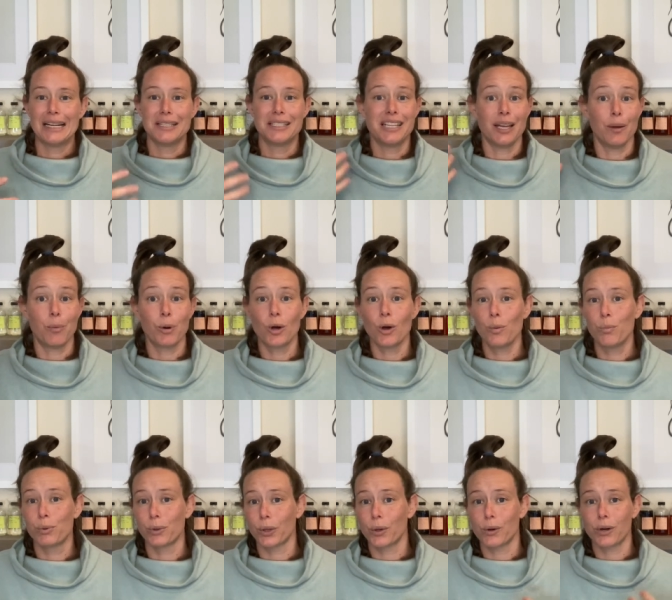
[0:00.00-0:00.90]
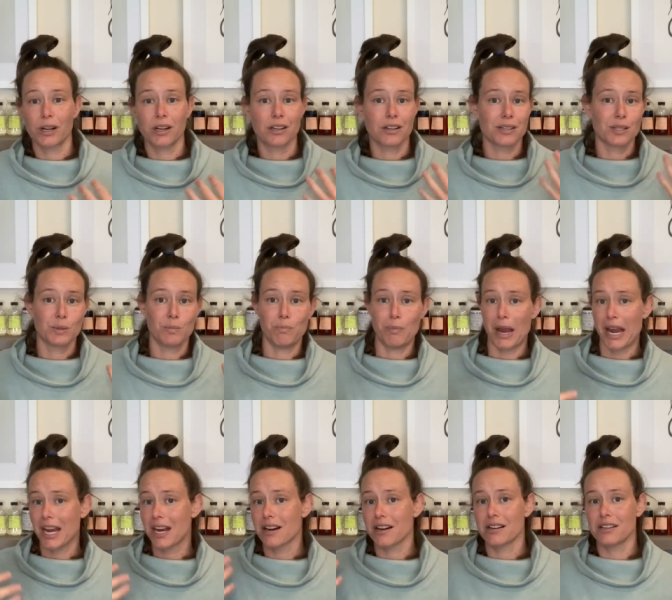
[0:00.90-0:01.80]
typical brewer's,
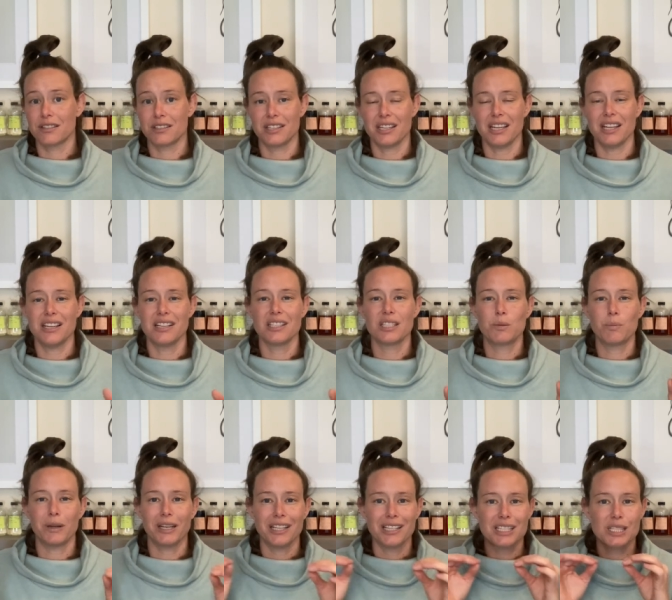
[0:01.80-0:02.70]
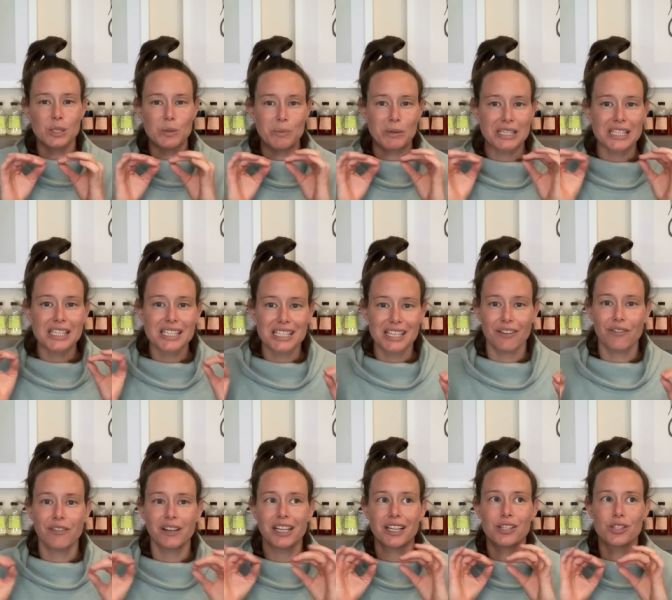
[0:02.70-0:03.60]
baker's yeast, but it's
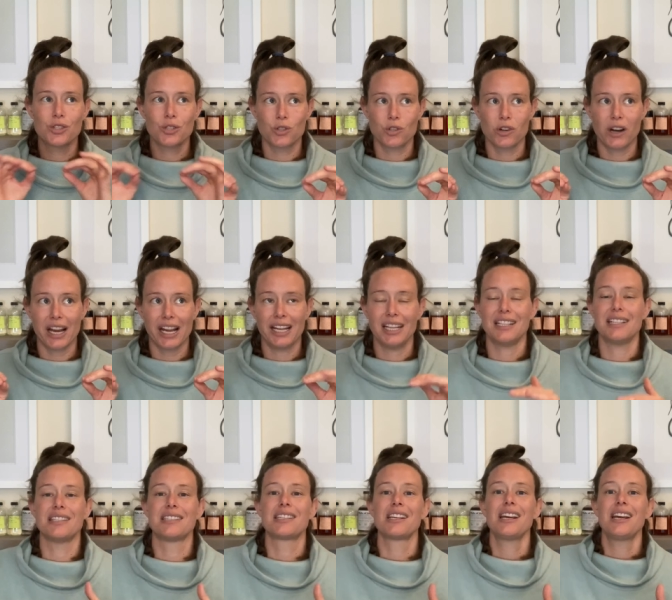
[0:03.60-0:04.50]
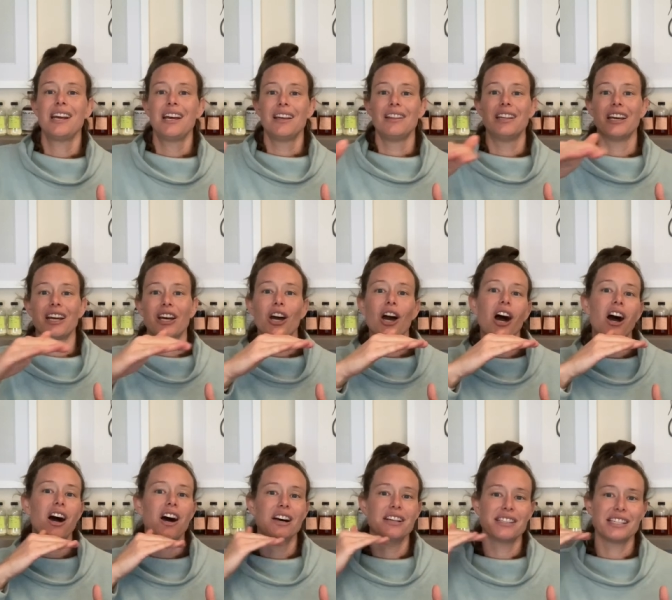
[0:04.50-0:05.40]
specific strains that
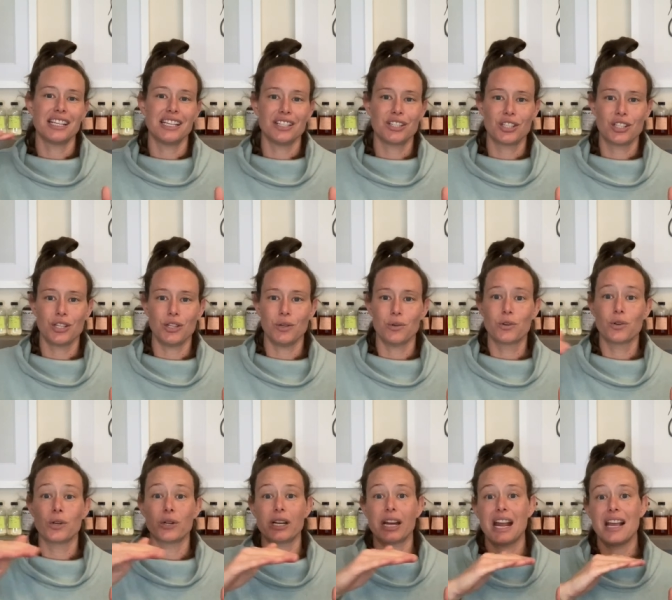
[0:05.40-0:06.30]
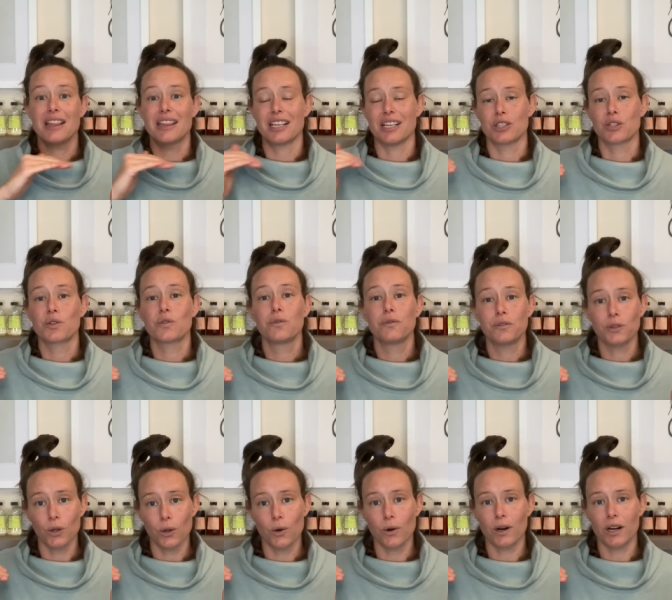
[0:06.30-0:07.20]
cause it to create this
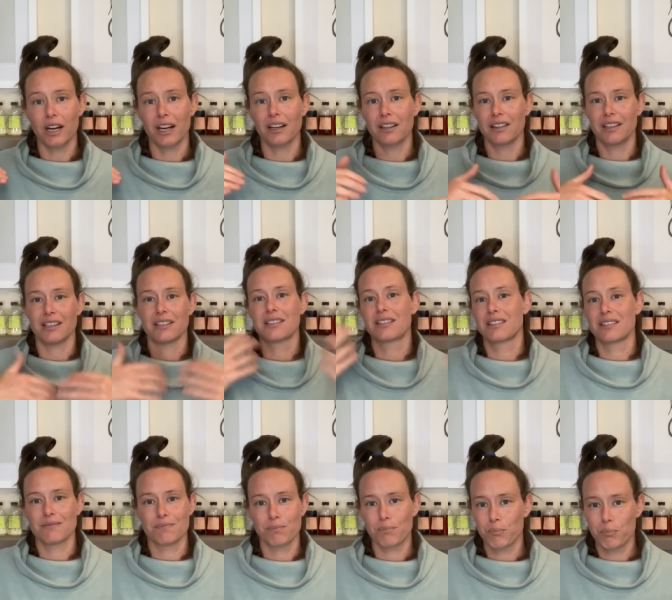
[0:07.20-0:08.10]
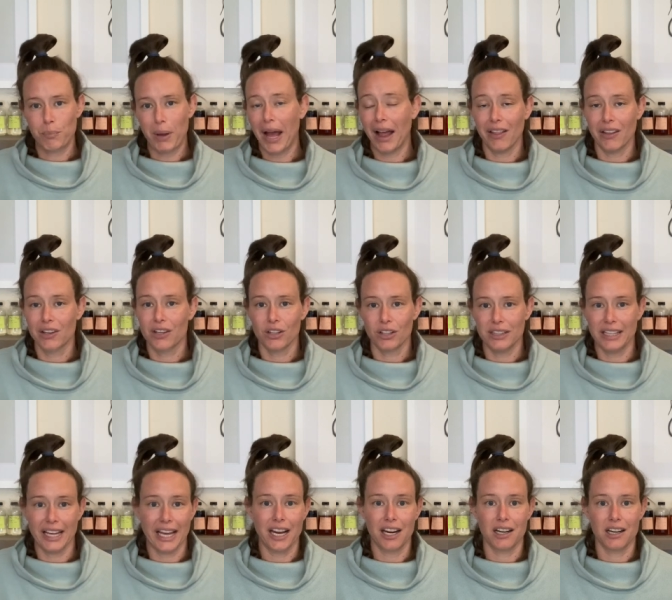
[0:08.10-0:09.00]
flor, this pellicle
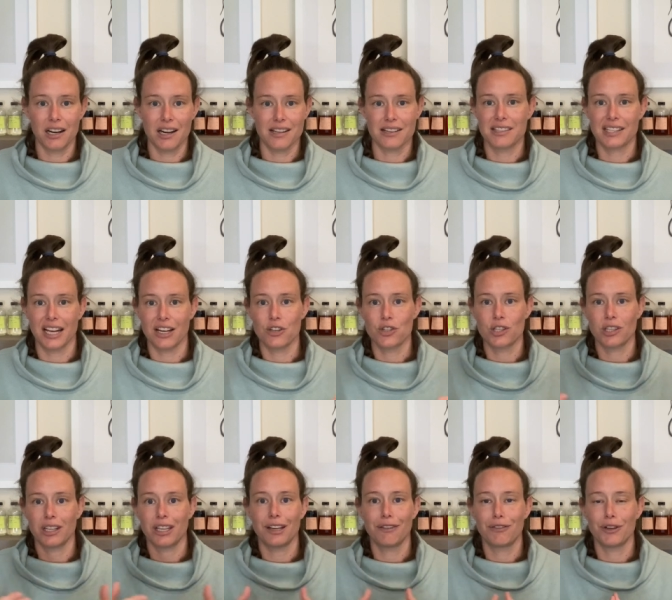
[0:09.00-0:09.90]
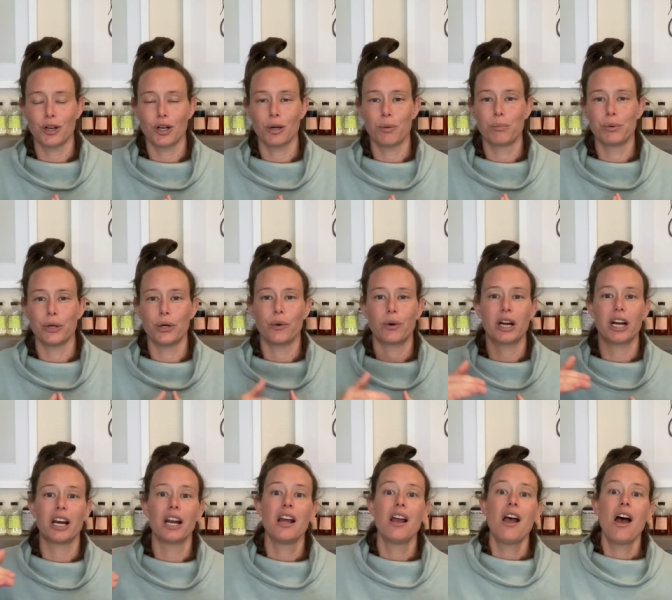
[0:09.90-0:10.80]
layer, essentially, if you're a
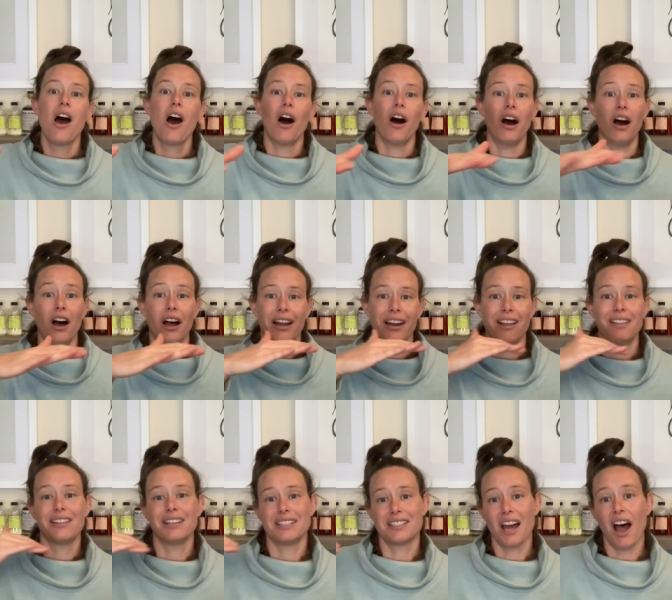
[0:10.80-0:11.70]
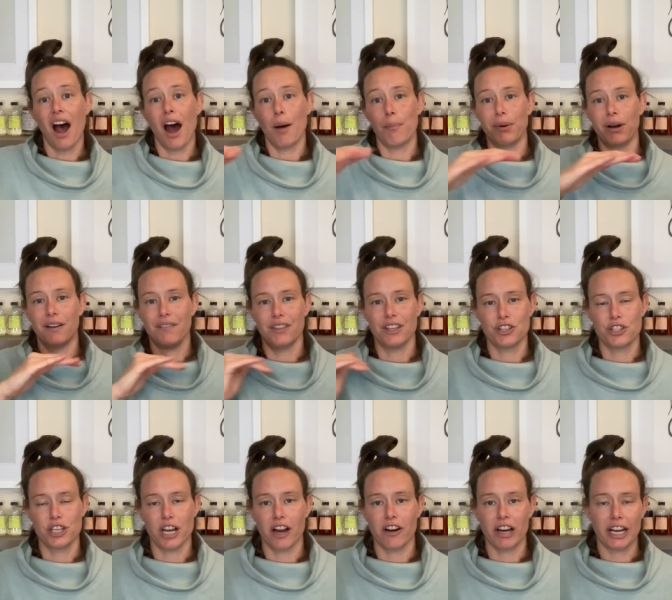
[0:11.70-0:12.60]
brewer, on the top of the
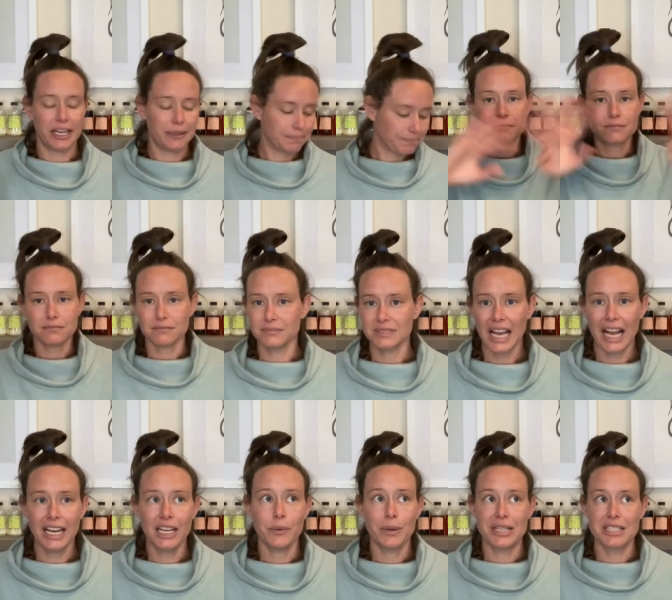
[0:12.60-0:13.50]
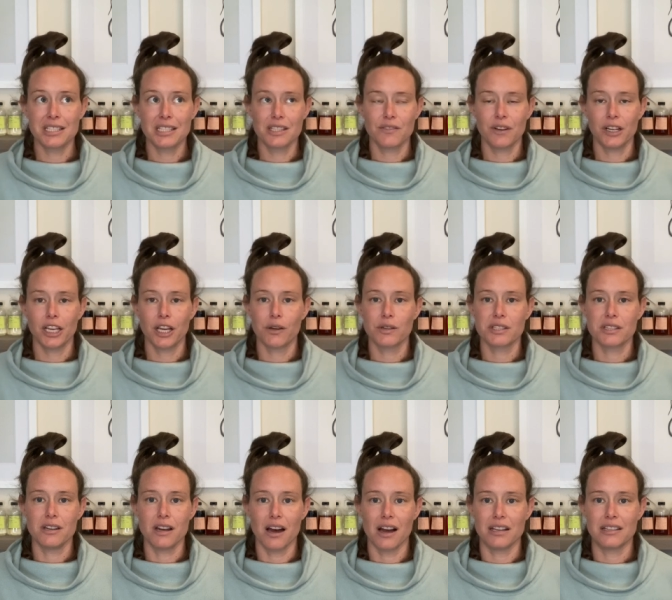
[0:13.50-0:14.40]
sherry. Anyways, this video is
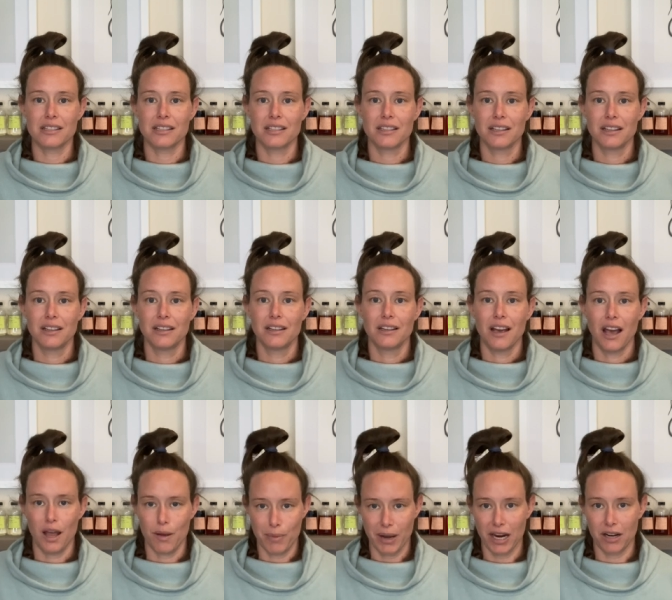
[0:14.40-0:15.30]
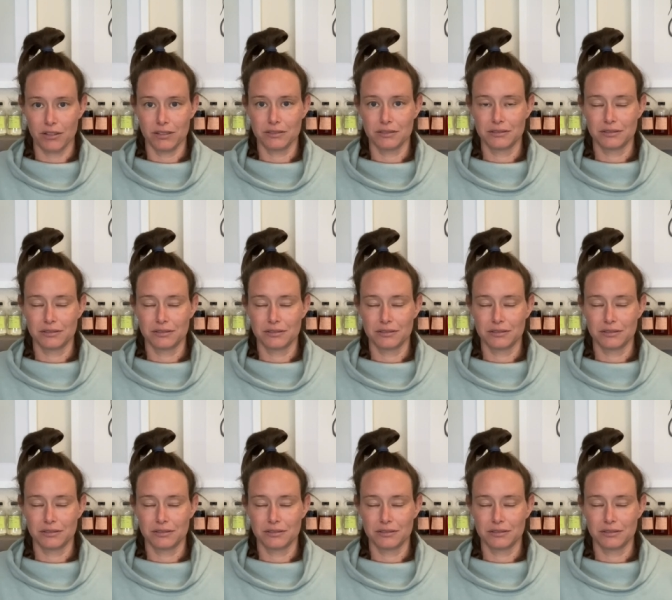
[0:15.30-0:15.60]
not about